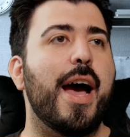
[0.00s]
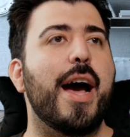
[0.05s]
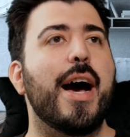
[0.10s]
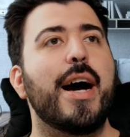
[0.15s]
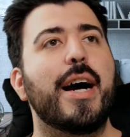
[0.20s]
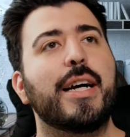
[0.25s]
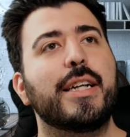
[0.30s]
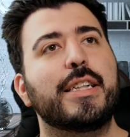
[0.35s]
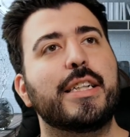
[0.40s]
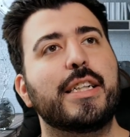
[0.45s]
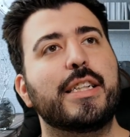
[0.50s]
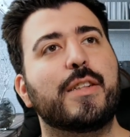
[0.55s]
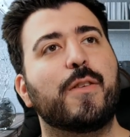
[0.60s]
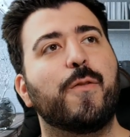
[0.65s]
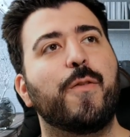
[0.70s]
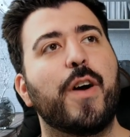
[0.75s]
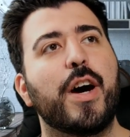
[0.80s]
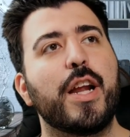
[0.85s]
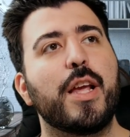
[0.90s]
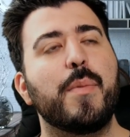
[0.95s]
And it's
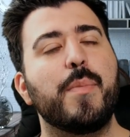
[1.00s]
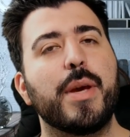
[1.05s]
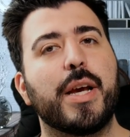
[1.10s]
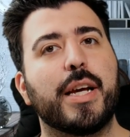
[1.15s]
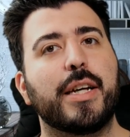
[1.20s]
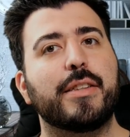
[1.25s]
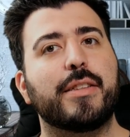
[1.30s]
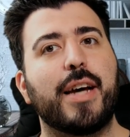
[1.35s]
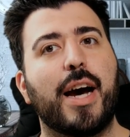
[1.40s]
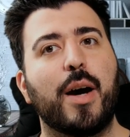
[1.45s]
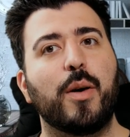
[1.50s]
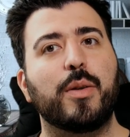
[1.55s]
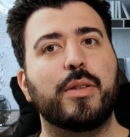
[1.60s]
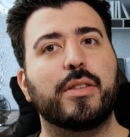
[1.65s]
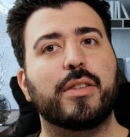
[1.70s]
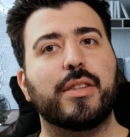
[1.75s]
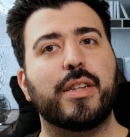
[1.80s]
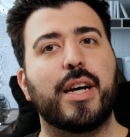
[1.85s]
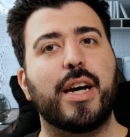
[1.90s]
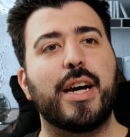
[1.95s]
funny because I
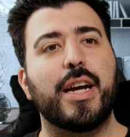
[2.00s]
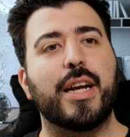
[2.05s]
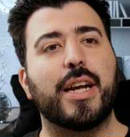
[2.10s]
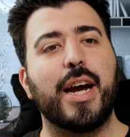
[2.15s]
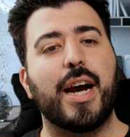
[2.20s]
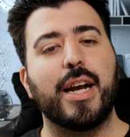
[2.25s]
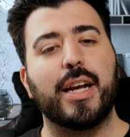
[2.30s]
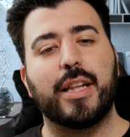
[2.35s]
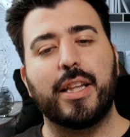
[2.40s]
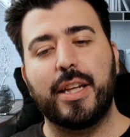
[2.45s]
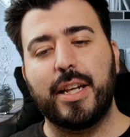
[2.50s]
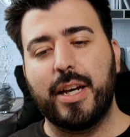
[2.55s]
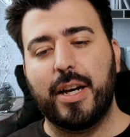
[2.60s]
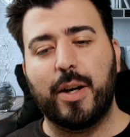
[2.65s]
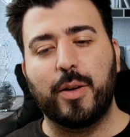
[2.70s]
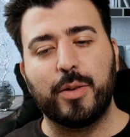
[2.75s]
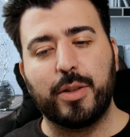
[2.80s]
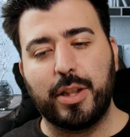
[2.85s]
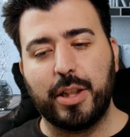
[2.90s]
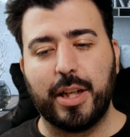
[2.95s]
was like, I cleaned
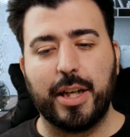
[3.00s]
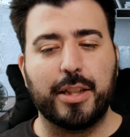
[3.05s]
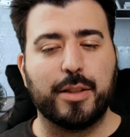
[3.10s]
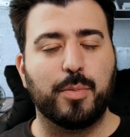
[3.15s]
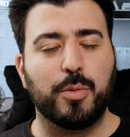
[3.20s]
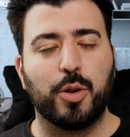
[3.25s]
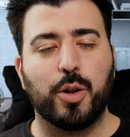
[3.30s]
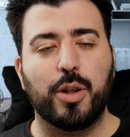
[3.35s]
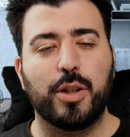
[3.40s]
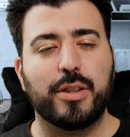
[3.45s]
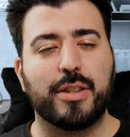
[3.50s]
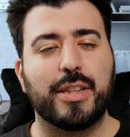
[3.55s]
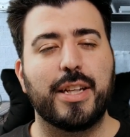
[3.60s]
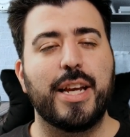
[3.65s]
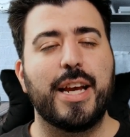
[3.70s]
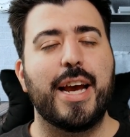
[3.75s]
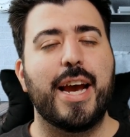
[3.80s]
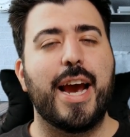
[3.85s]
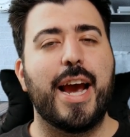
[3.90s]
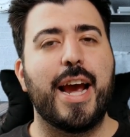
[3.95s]
out. I was looking at some drawers,
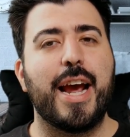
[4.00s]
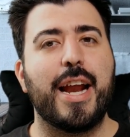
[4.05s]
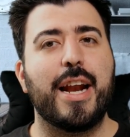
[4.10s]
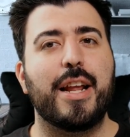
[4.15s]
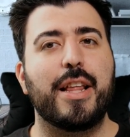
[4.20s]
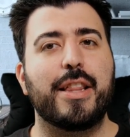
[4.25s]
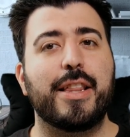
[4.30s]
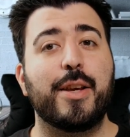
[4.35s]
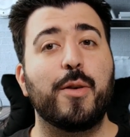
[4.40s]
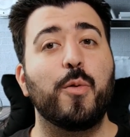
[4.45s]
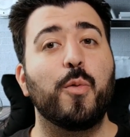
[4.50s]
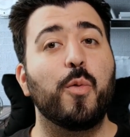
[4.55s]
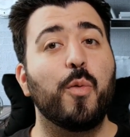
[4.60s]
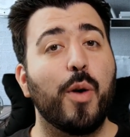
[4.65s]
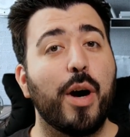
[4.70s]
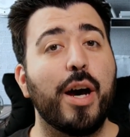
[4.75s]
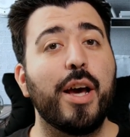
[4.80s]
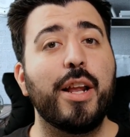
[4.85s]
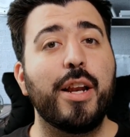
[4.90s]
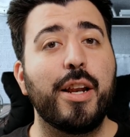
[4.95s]
and the
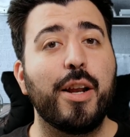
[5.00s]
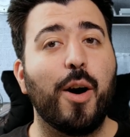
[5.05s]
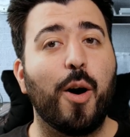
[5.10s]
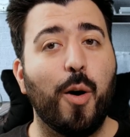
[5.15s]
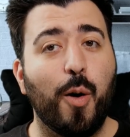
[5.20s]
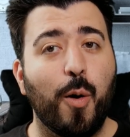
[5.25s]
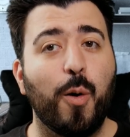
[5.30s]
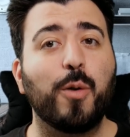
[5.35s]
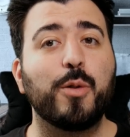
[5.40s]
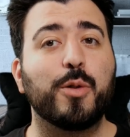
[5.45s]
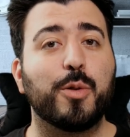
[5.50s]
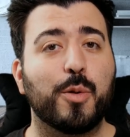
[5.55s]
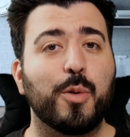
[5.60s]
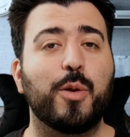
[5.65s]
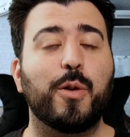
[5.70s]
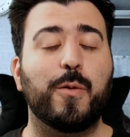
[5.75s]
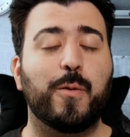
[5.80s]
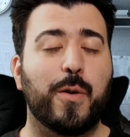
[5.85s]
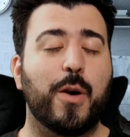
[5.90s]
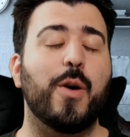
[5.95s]
one old
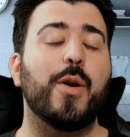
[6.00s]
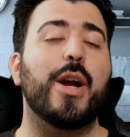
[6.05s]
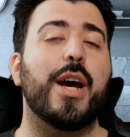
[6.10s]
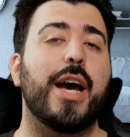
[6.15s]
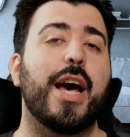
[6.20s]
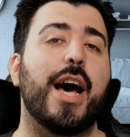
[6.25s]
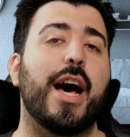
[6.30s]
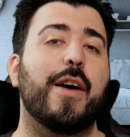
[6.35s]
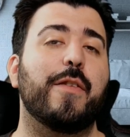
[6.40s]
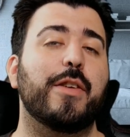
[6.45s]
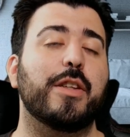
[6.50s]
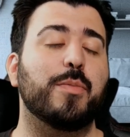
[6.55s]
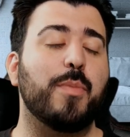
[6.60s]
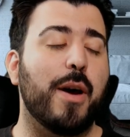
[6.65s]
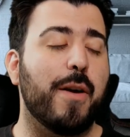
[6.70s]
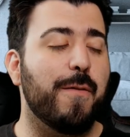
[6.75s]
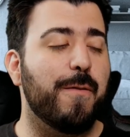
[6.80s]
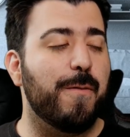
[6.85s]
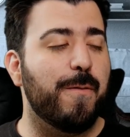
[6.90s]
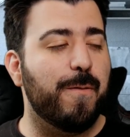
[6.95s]
school phone I have is
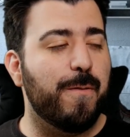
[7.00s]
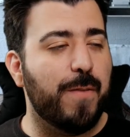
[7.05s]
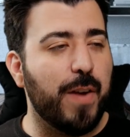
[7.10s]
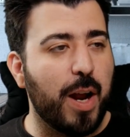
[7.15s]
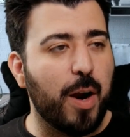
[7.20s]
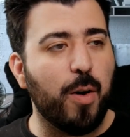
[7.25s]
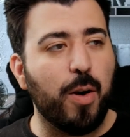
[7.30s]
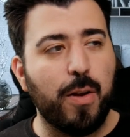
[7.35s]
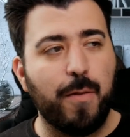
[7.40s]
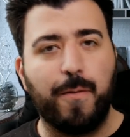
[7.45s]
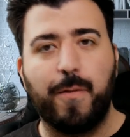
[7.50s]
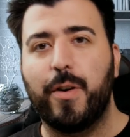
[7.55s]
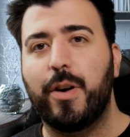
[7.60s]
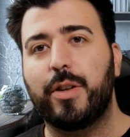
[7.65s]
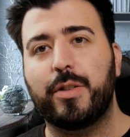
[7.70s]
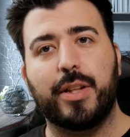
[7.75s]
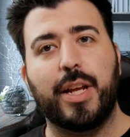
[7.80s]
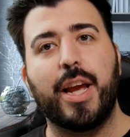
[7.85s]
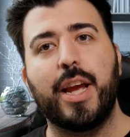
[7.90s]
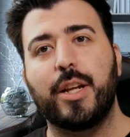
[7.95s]
my very
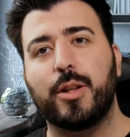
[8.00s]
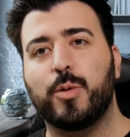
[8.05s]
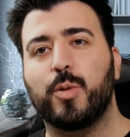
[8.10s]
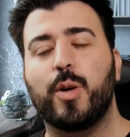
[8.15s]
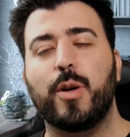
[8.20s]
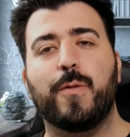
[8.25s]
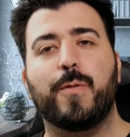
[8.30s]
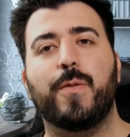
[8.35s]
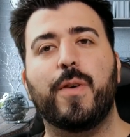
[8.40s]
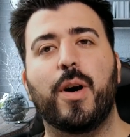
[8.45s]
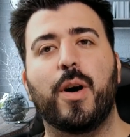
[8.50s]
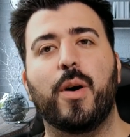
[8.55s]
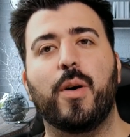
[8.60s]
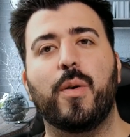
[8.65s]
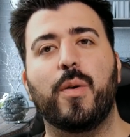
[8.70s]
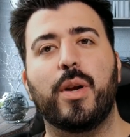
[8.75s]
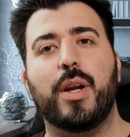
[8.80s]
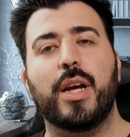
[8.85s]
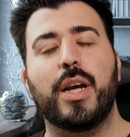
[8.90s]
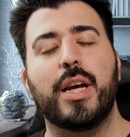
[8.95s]
first Android
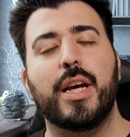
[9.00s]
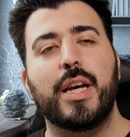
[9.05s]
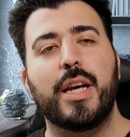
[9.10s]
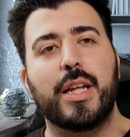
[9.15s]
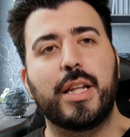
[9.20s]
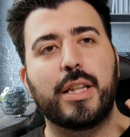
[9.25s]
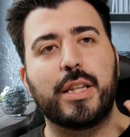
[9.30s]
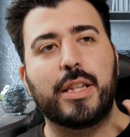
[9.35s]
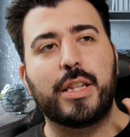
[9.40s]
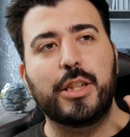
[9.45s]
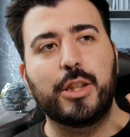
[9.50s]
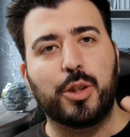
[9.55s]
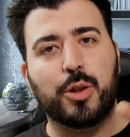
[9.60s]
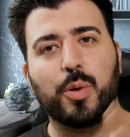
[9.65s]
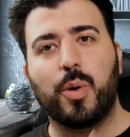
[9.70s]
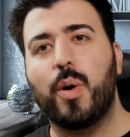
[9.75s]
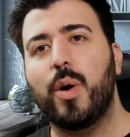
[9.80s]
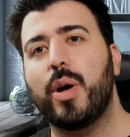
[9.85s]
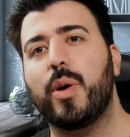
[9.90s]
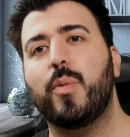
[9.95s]
phone the
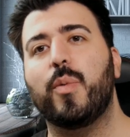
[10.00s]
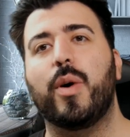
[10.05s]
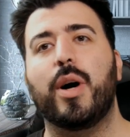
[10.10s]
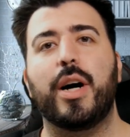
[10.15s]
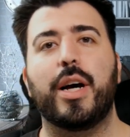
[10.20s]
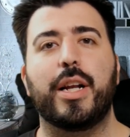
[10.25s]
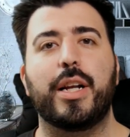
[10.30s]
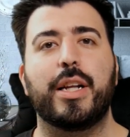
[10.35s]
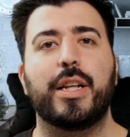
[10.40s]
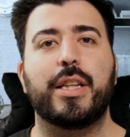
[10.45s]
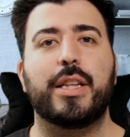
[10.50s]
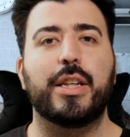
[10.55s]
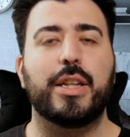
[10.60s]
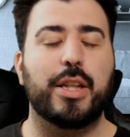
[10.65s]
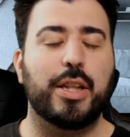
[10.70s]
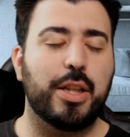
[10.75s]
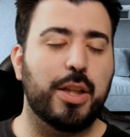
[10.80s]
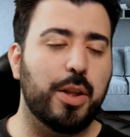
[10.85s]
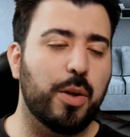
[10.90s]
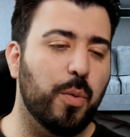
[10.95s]
Droid One,
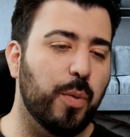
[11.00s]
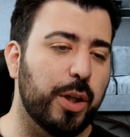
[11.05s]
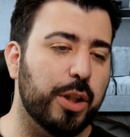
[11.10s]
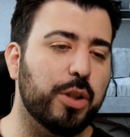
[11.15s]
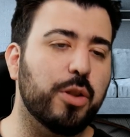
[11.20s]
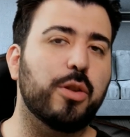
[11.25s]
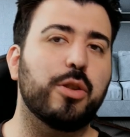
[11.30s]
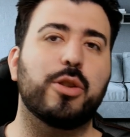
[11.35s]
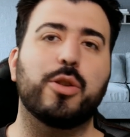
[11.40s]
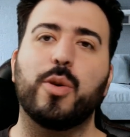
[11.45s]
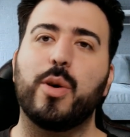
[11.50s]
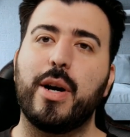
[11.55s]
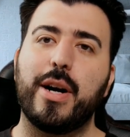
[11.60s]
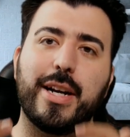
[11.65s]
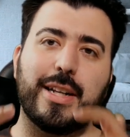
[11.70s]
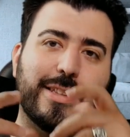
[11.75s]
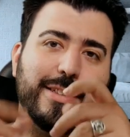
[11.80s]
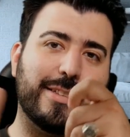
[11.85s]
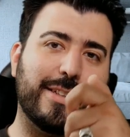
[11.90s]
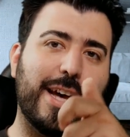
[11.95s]
the the original
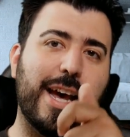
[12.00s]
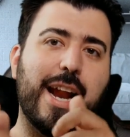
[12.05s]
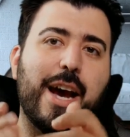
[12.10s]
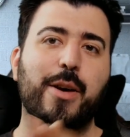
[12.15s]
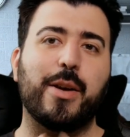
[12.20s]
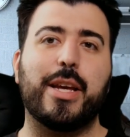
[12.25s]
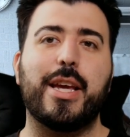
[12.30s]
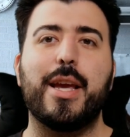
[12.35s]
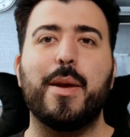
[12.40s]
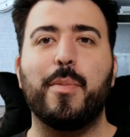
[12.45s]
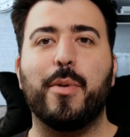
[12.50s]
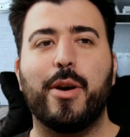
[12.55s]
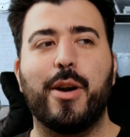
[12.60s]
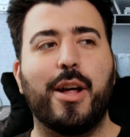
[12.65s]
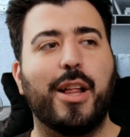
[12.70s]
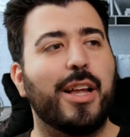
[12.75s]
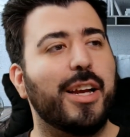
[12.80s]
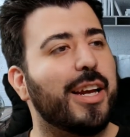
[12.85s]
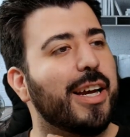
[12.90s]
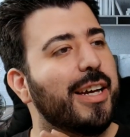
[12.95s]
Droid slide out keyboard
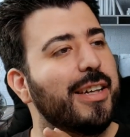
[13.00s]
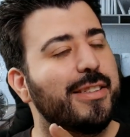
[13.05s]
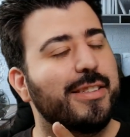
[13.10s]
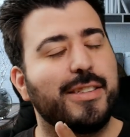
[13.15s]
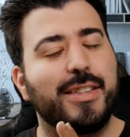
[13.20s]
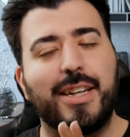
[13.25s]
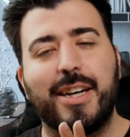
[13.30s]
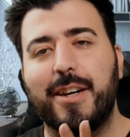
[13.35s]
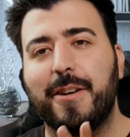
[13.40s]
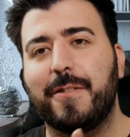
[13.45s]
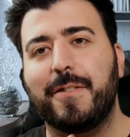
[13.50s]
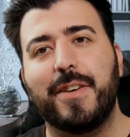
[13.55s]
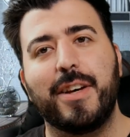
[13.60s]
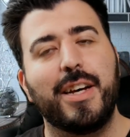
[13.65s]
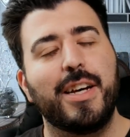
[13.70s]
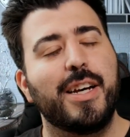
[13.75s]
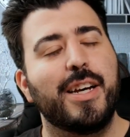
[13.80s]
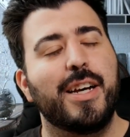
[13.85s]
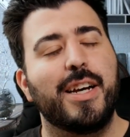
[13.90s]
and all that kind of stuff.